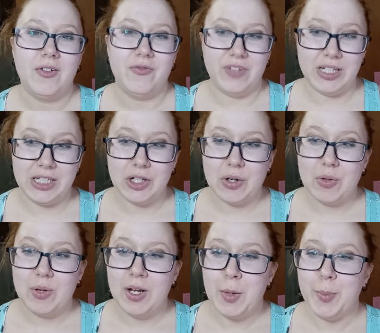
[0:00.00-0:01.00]

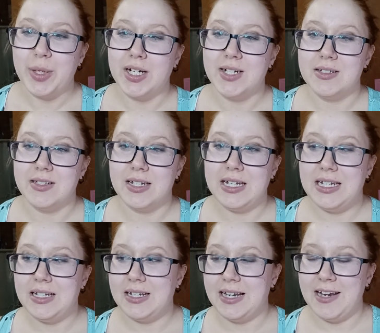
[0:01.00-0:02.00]
video because
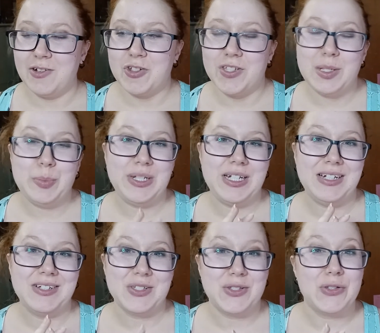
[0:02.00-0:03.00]
it can actually be
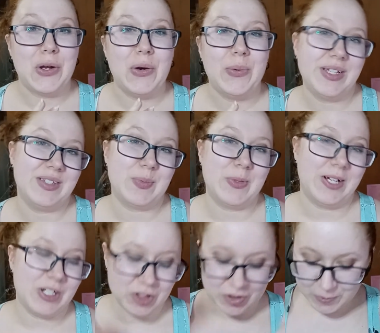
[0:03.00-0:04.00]
so
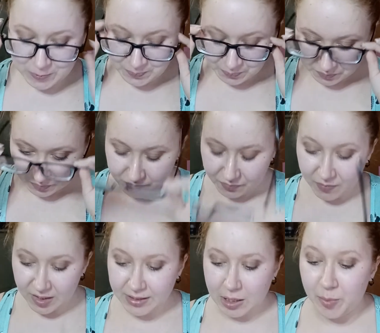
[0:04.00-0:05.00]
inspirational.
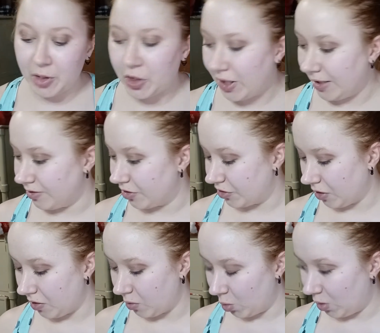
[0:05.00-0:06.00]
Now I'm going to go ahead and
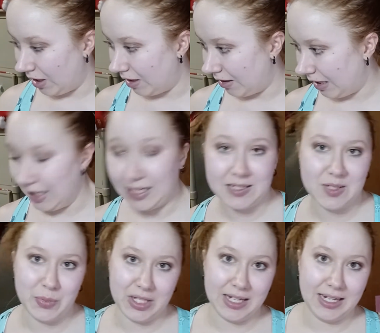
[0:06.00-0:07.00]
start while I
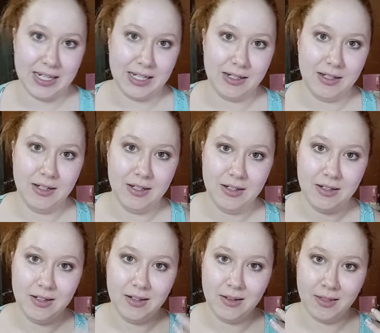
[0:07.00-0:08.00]
explain
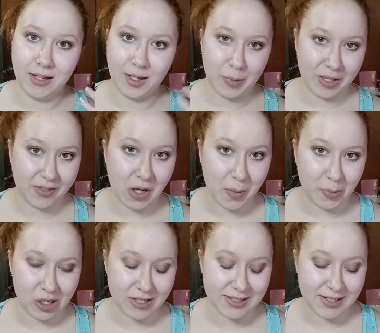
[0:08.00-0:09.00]
my thought
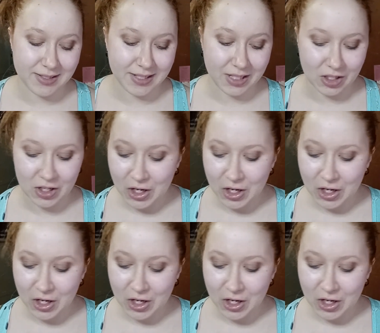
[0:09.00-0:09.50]
process here.